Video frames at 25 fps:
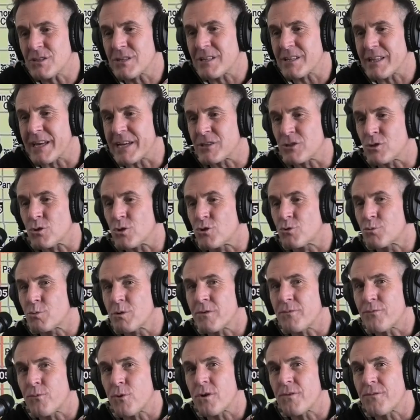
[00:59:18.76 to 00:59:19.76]
to like do
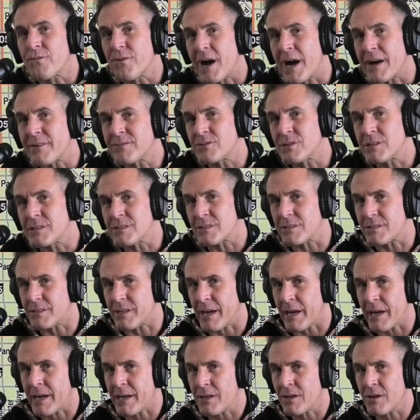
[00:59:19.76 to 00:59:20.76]
3, 4, 5 scenes a
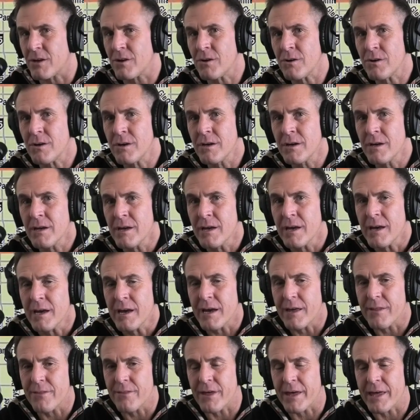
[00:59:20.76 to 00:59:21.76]
day, you know.
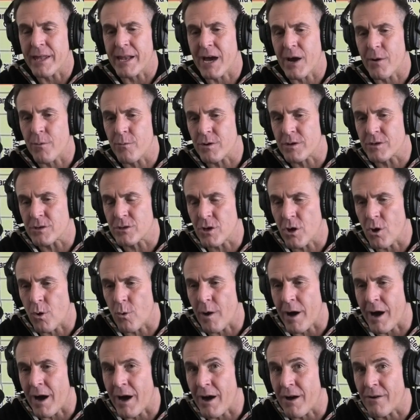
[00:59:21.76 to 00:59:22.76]
And then I would
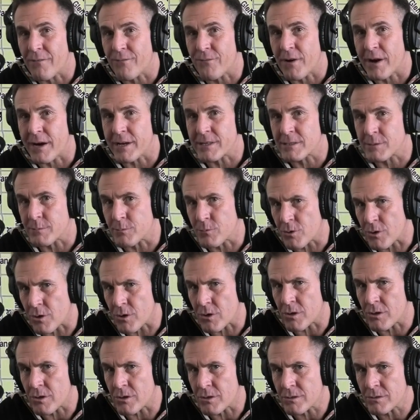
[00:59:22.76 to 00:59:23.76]
go out, find some
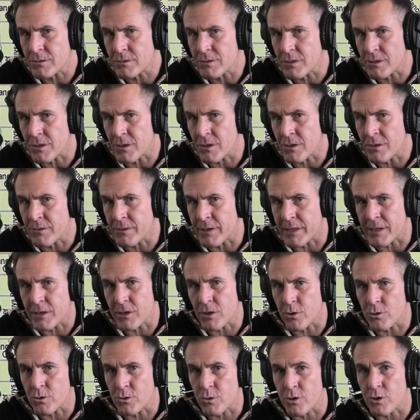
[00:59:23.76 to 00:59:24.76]
girls, you know, then
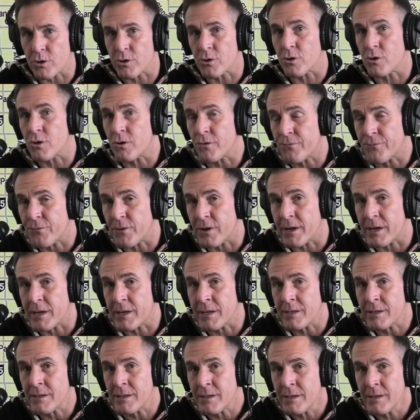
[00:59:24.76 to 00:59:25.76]
go to a
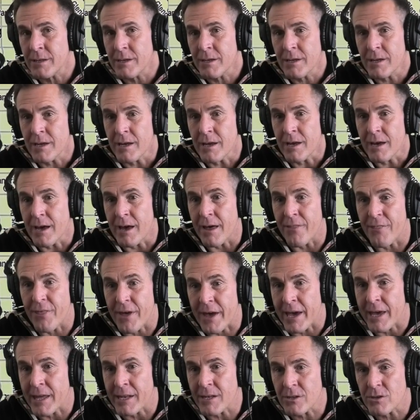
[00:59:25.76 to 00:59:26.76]
girlfriend, and
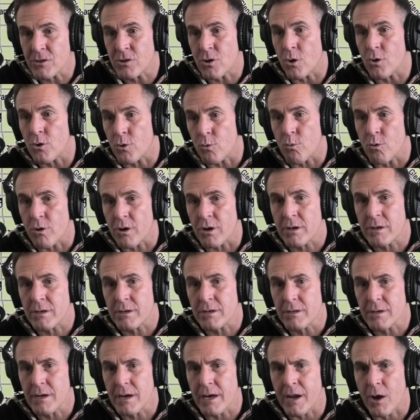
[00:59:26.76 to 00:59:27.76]
then go to work.
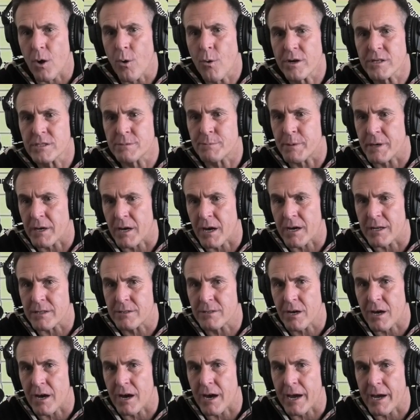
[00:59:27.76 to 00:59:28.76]
I'd always be on
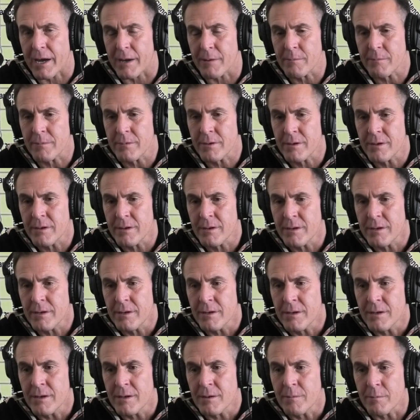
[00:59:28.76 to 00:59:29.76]
time,
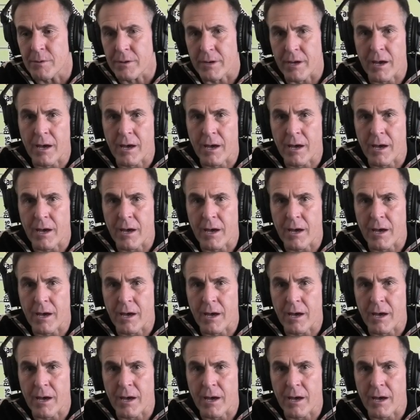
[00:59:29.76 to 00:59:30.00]
but